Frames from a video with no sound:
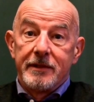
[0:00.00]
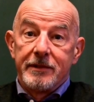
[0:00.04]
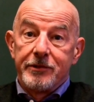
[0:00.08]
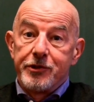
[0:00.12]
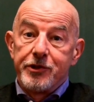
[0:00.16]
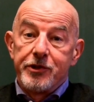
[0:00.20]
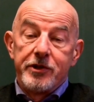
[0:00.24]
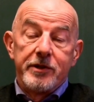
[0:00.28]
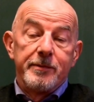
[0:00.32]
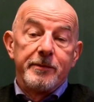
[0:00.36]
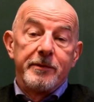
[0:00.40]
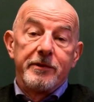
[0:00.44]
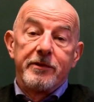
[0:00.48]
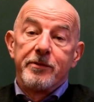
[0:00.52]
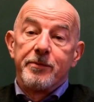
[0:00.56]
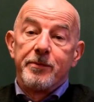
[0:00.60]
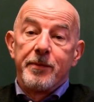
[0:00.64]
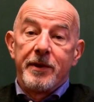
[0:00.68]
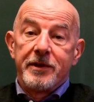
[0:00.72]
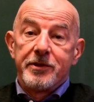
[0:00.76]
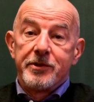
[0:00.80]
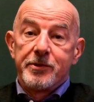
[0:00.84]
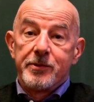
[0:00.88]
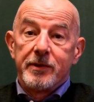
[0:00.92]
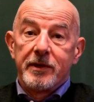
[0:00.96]
chairman of the
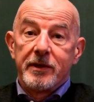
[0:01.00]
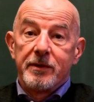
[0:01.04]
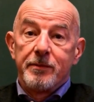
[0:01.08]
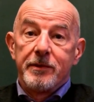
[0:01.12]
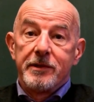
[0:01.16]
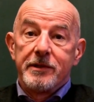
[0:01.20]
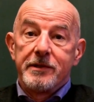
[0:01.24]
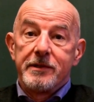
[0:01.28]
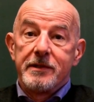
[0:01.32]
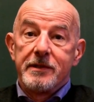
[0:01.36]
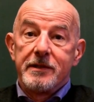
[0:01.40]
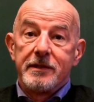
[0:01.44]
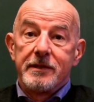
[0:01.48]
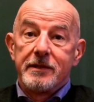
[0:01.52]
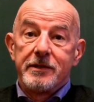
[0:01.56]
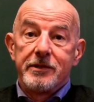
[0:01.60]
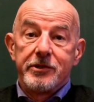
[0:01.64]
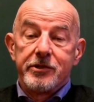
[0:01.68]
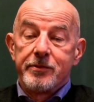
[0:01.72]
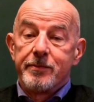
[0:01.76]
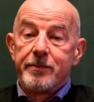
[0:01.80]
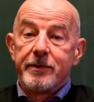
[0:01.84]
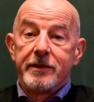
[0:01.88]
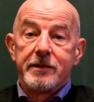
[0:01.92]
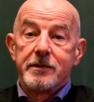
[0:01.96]
management committee is
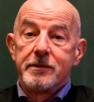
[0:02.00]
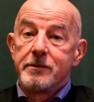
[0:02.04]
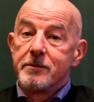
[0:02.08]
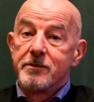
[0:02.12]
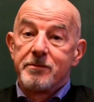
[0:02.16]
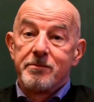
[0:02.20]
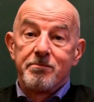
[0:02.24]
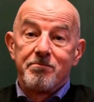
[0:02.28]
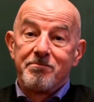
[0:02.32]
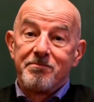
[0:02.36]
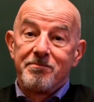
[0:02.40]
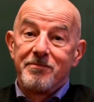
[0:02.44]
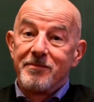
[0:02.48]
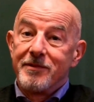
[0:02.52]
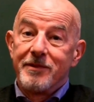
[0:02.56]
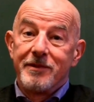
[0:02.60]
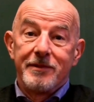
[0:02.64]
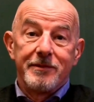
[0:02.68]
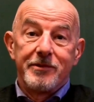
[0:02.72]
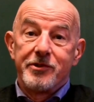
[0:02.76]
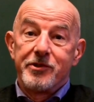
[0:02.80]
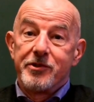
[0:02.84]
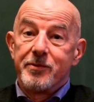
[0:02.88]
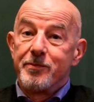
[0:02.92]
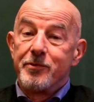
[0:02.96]
about
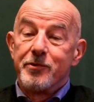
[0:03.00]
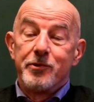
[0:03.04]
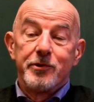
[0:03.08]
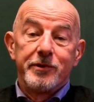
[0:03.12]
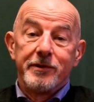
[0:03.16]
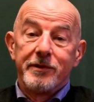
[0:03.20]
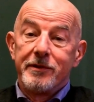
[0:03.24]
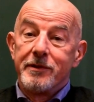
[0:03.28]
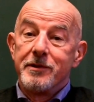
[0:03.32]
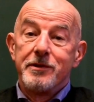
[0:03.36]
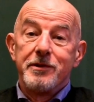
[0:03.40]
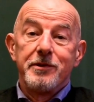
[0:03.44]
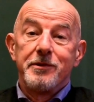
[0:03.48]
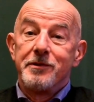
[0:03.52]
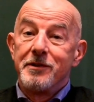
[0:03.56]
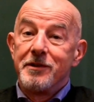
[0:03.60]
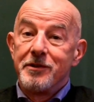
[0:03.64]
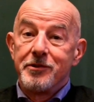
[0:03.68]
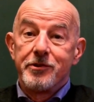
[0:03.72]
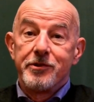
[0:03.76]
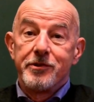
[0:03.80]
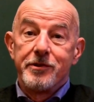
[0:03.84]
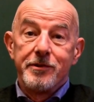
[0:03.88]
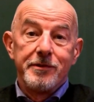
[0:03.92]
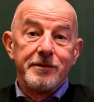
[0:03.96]
supporting the Newton
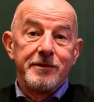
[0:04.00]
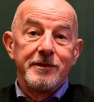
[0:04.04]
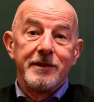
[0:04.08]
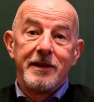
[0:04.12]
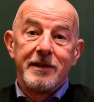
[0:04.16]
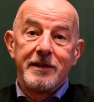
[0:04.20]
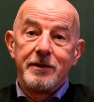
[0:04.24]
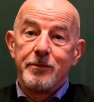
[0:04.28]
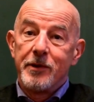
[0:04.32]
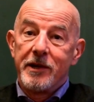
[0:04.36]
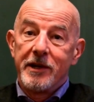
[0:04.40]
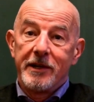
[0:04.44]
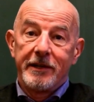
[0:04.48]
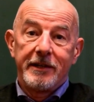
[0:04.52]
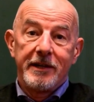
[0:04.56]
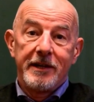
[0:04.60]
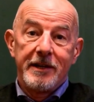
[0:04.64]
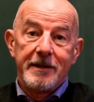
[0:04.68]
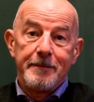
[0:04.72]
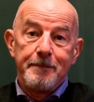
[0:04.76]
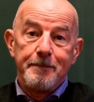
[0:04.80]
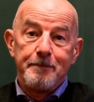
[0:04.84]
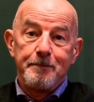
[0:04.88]
Institute in any way I can.